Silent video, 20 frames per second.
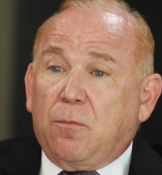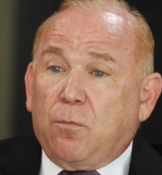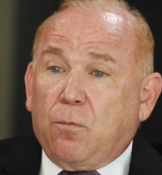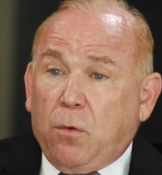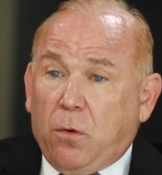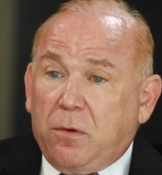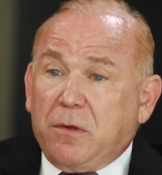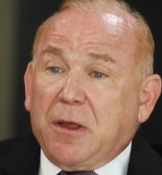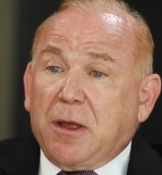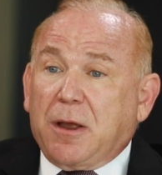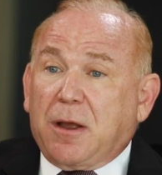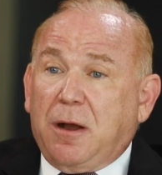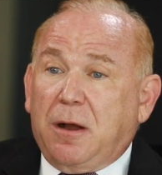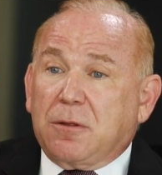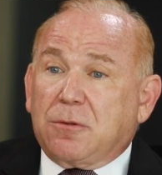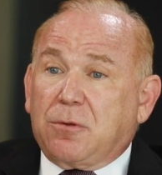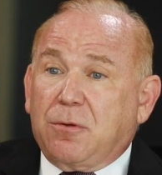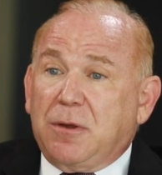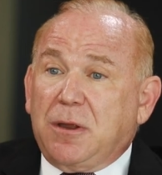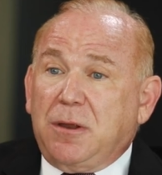ruling a
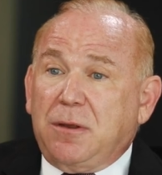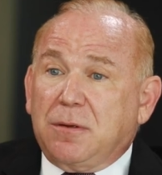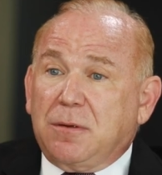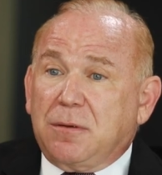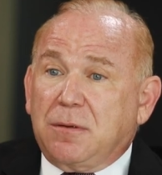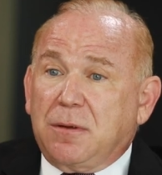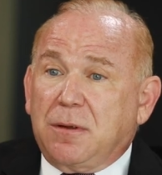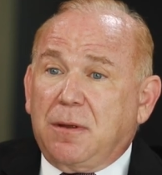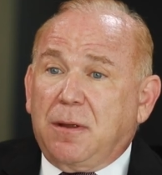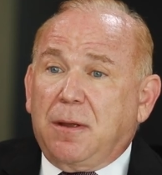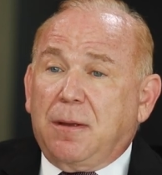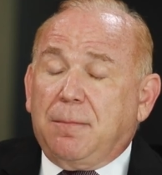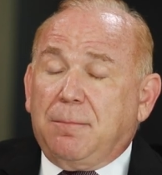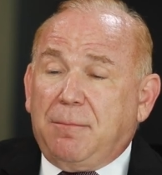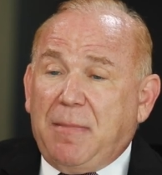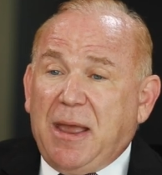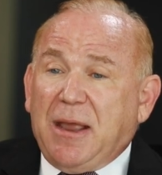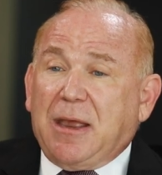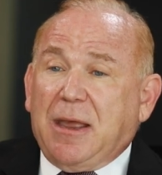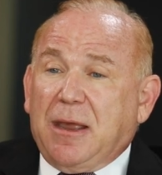country,
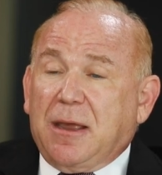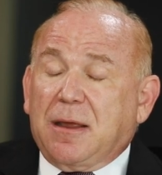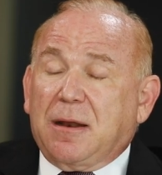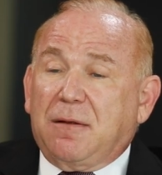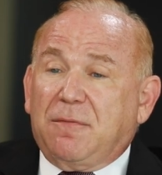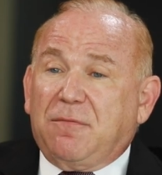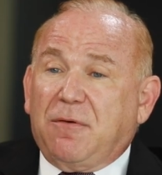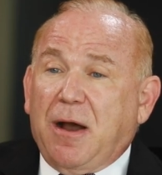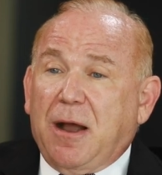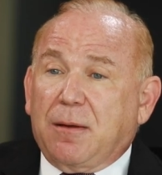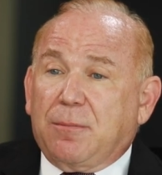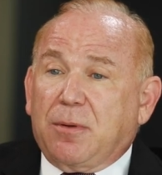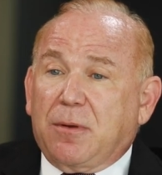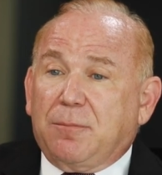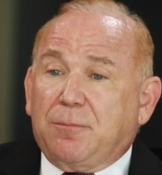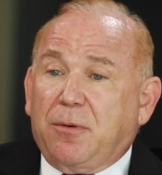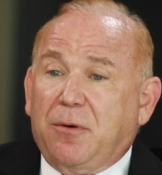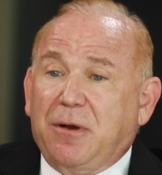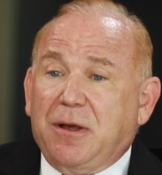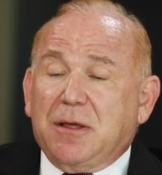making it a
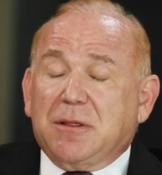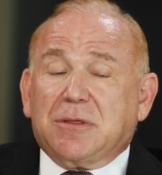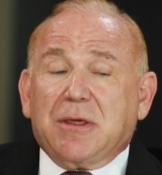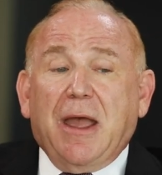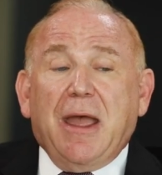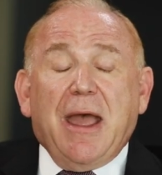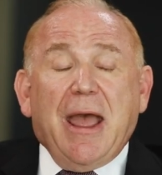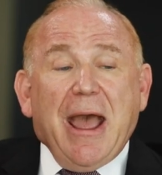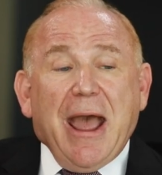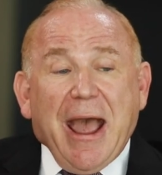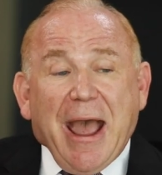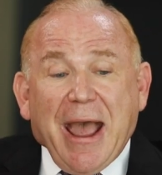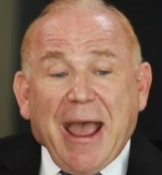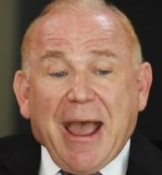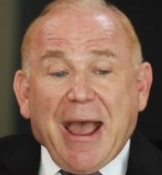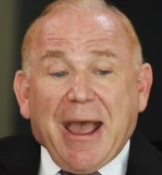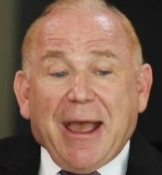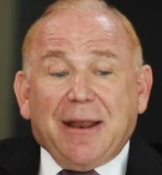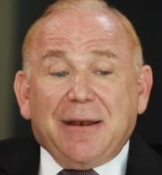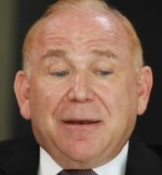vibrant place,
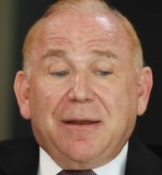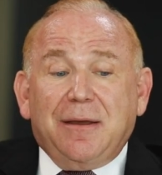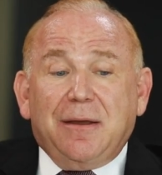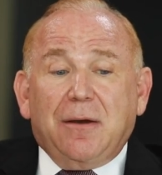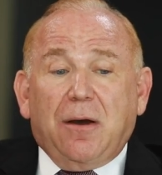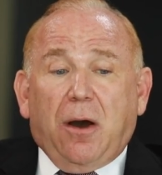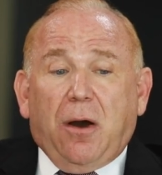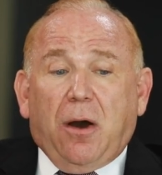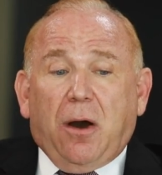and